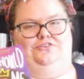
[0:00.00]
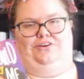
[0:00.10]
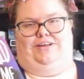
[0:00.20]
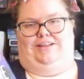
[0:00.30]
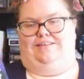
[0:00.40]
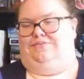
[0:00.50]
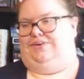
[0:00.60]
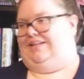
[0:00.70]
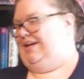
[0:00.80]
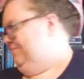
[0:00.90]
journey and stuff
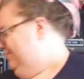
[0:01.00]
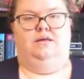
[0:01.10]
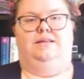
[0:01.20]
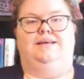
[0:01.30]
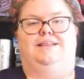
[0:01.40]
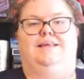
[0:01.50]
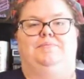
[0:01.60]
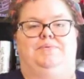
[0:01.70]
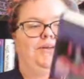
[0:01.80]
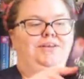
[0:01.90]
like that. Next
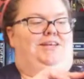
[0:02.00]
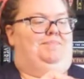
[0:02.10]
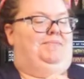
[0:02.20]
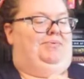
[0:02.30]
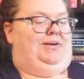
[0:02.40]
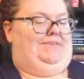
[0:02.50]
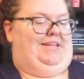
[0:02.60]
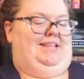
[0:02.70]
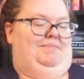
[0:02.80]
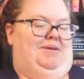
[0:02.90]
up, Deep in
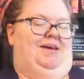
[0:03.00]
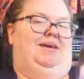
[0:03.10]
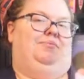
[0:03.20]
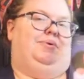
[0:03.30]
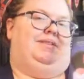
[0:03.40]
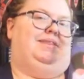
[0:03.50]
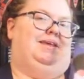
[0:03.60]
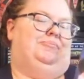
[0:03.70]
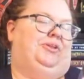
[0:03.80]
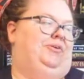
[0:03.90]
Providence by Russ
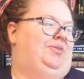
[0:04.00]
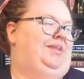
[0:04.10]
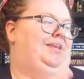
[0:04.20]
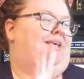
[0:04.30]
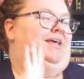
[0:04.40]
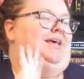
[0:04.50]
M. Neilson.